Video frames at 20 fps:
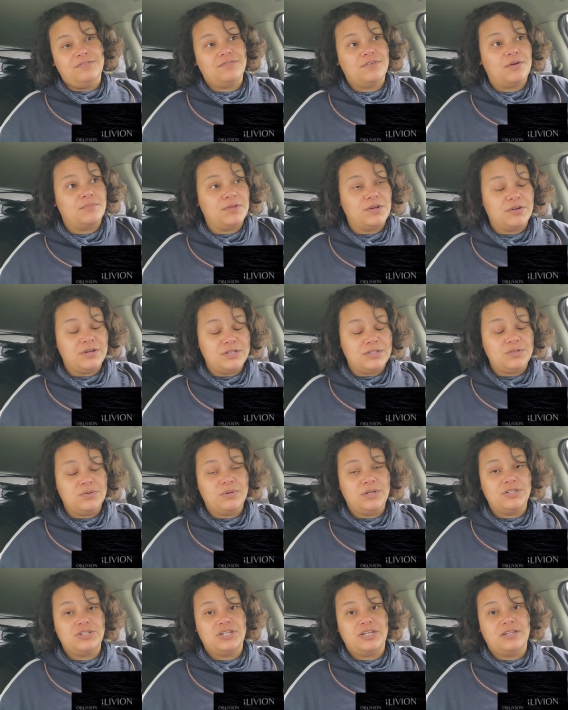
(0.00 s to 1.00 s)
from their
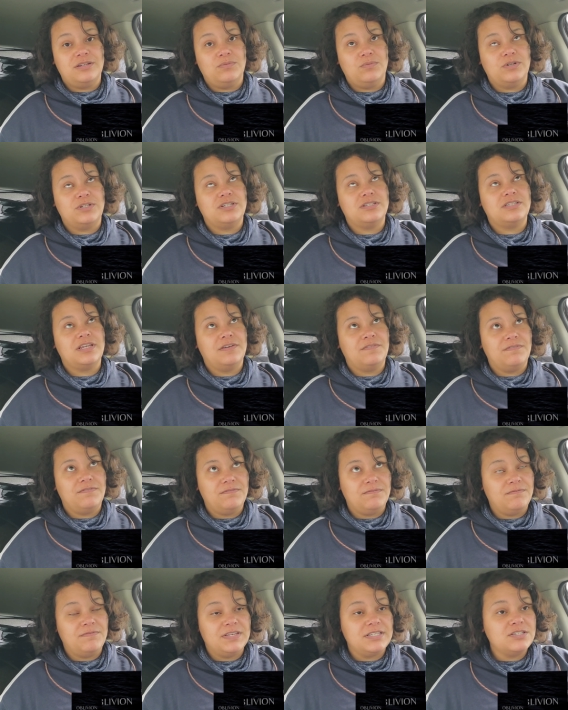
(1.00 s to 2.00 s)
intuition, which is a
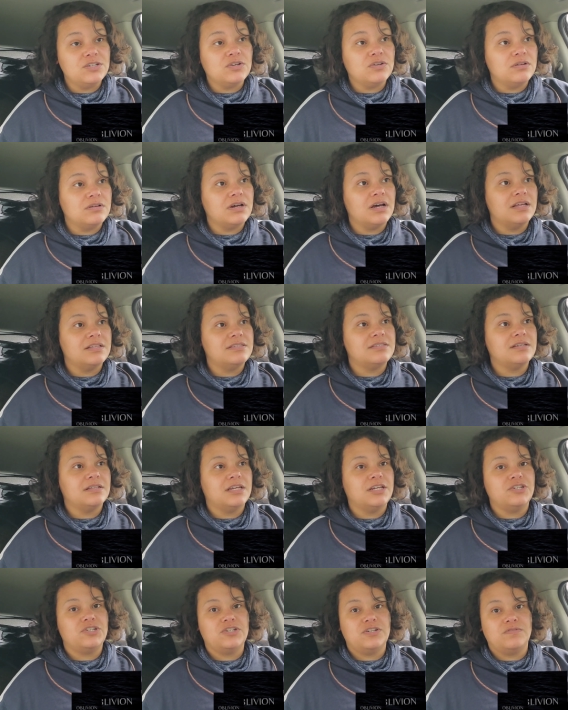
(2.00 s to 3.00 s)
physical
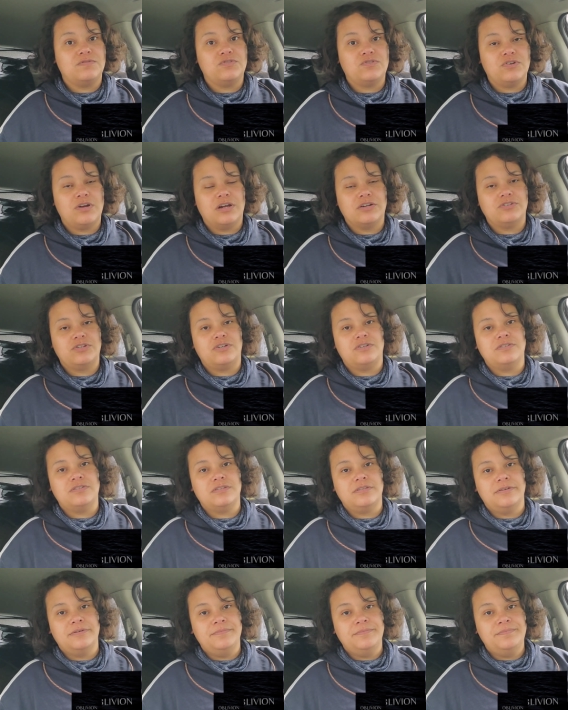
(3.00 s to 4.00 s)
constellation of structures.